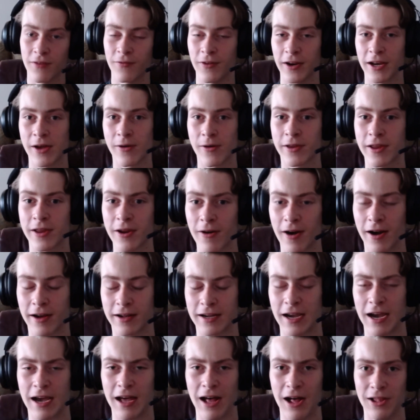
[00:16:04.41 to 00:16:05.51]
I got a
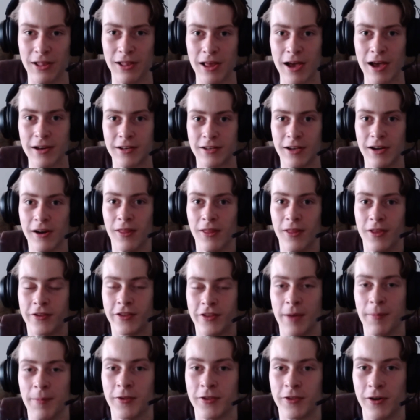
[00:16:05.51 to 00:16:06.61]
lot done in this episode,
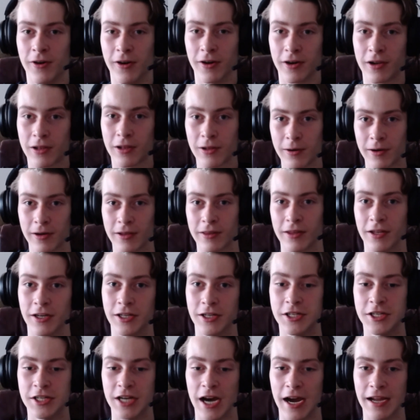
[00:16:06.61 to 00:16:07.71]
including the giant
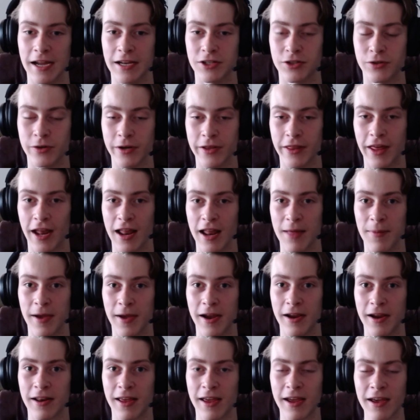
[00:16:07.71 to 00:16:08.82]
tree that I made, and
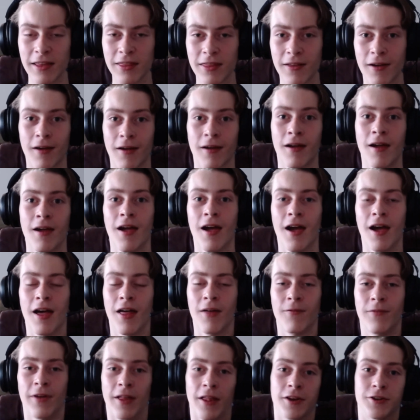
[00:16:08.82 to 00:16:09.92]
the villager
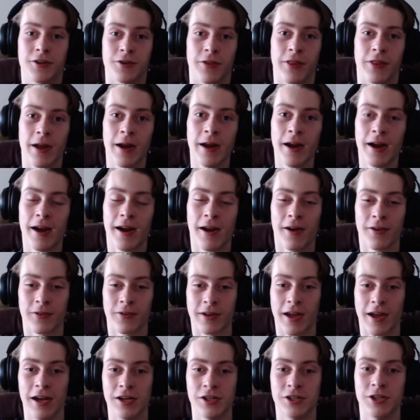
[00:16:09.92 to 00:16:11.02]
thing. I also kind of showed you
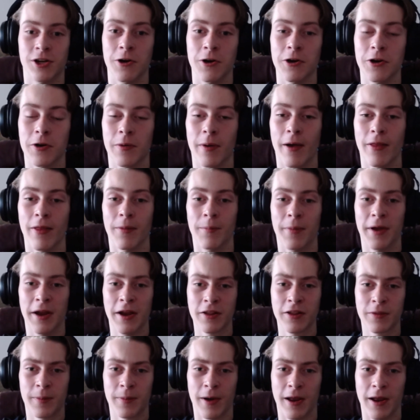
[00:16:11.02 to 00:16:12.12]
around the base, but
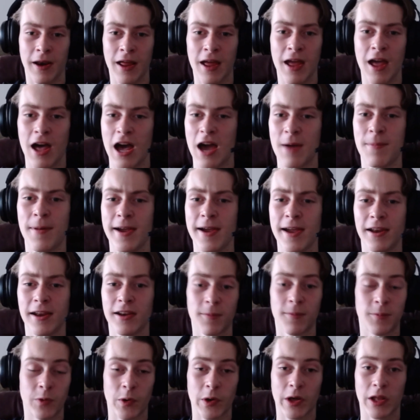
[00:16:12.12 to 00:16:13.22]
I might end up doing a lot
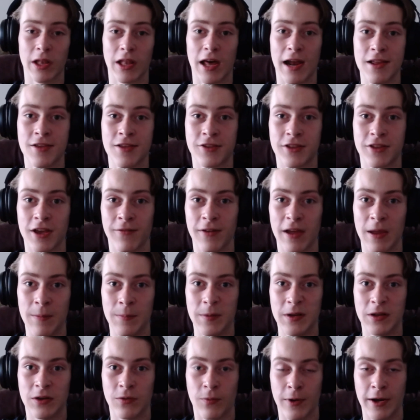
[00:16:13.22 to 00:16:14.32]
of stuff in between
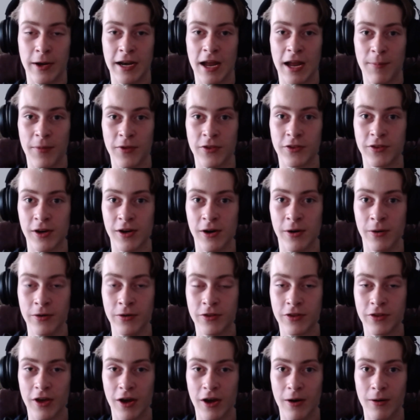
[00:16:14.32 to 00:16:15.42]
episodes, so
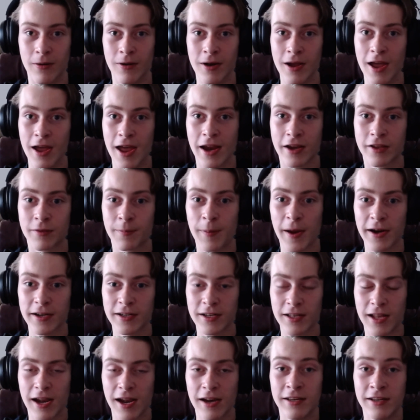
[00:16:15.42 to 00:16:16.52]
expect a lot of different
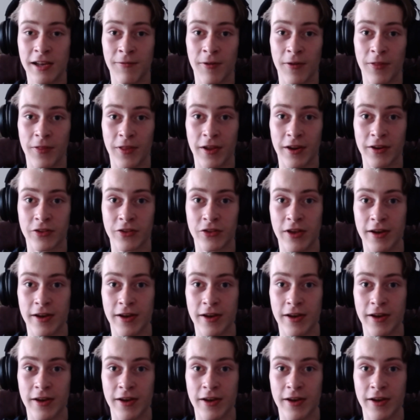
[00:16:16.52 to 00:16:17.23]
things next week.